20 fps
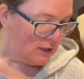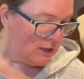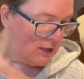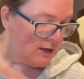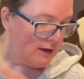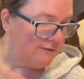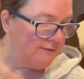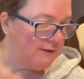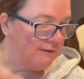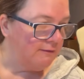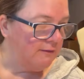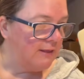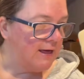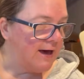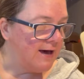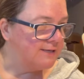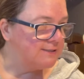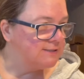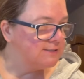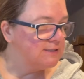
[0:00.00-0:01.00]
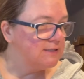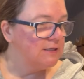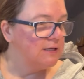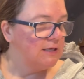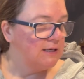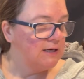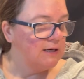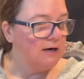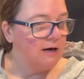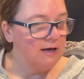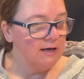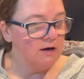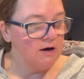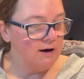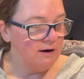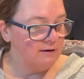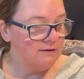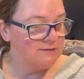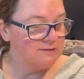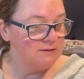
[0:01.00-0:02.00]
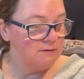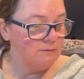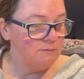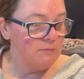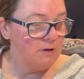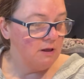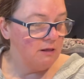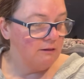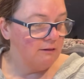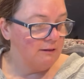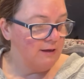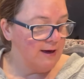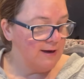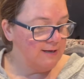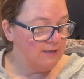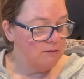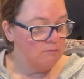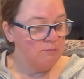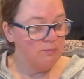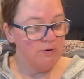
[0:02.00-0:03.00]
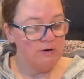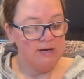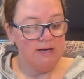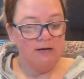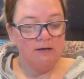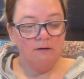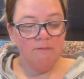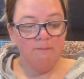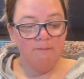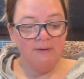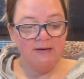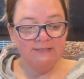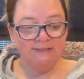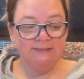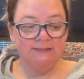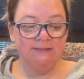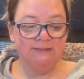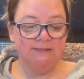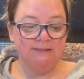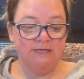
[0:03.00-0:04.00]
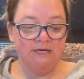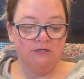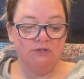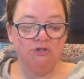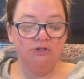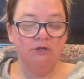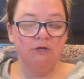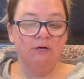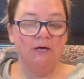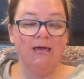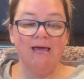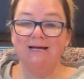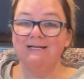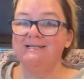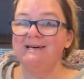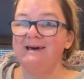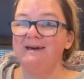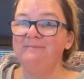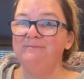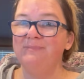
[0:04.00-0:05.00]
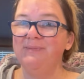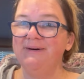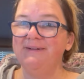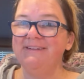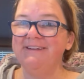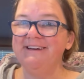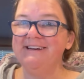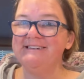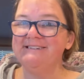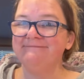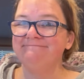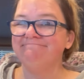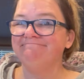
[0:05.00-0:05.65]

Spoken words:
And then lastly, I got some Lion brand Basic Stitch anti-pilling.